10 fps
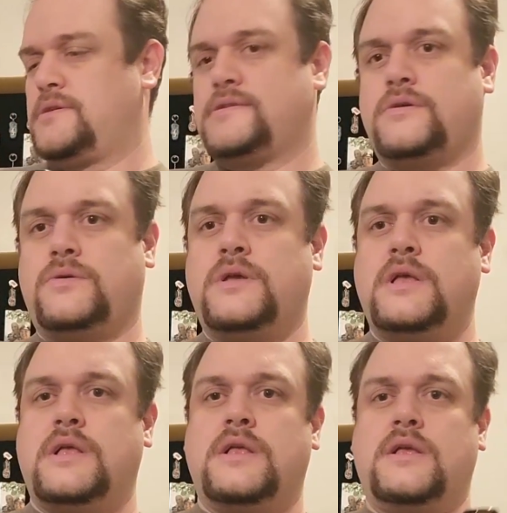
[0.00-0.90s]
So
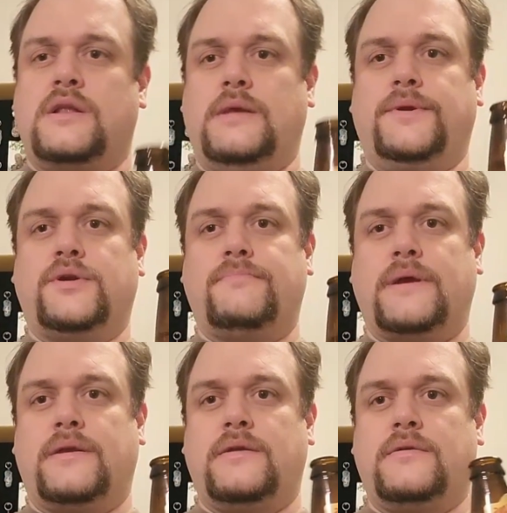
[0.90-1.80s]
let me grab
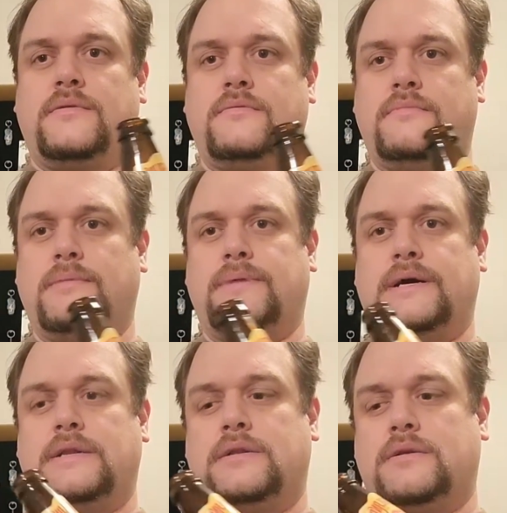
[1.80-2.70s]
my
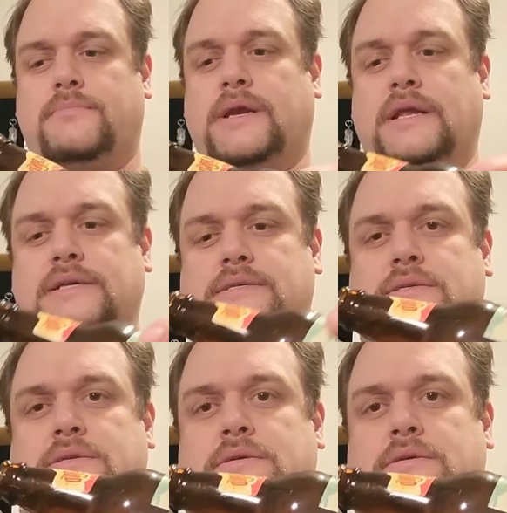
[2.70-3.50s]
bottle or my glass.